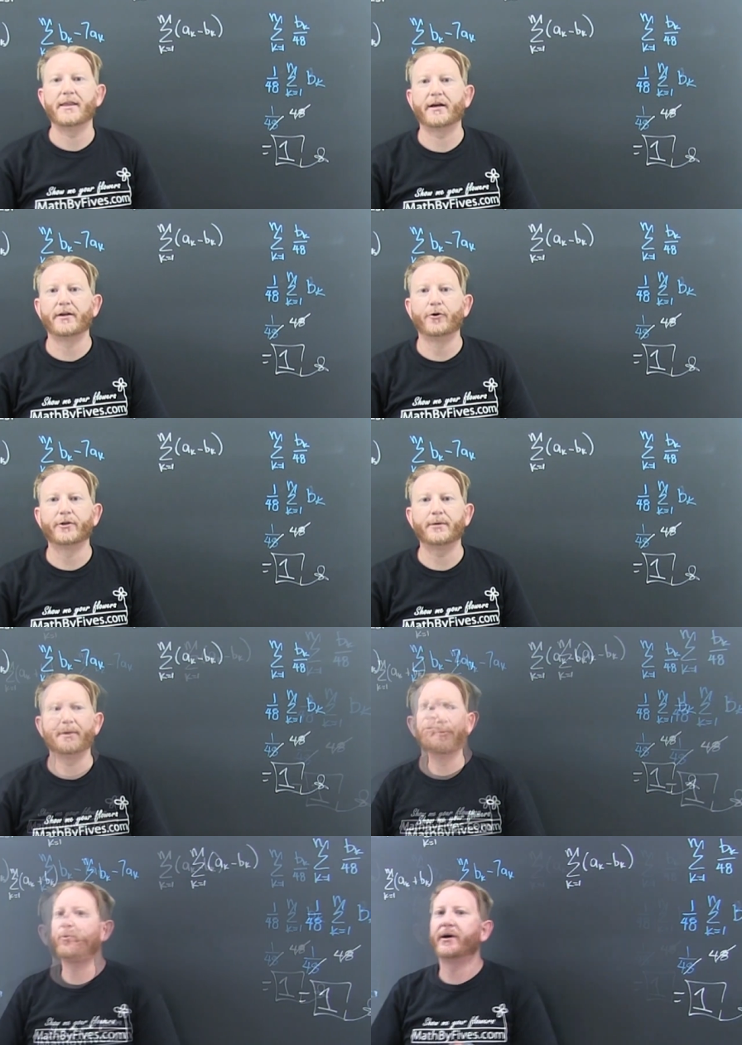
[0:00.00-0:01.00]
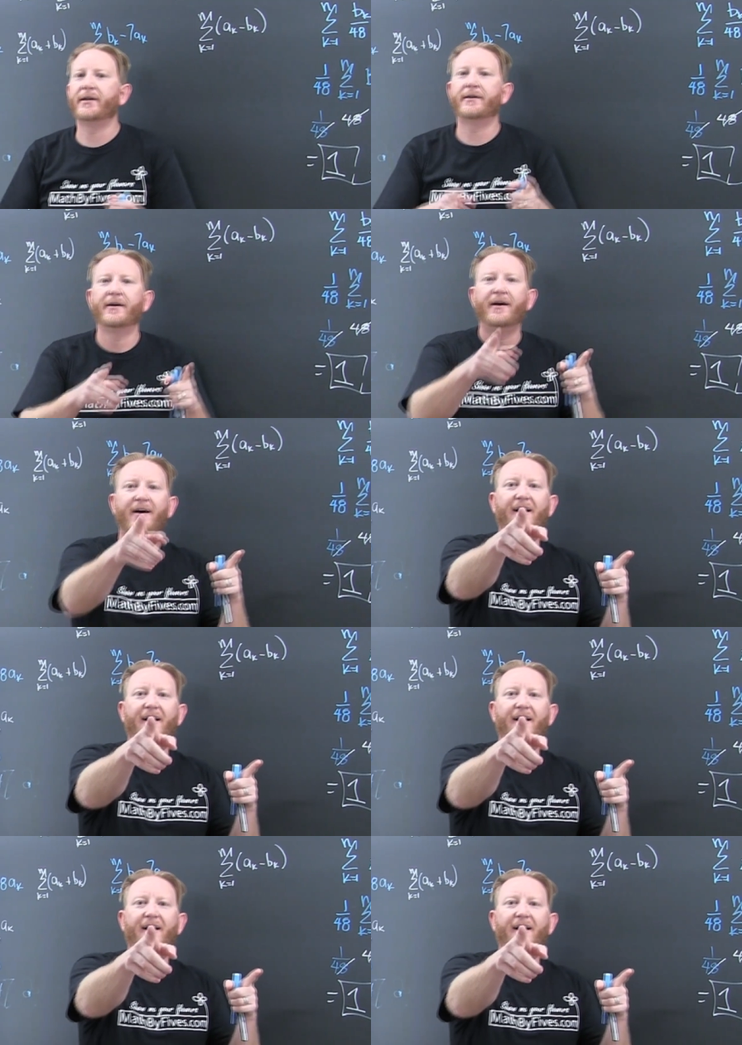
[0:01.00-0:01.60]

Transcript: There can only be one.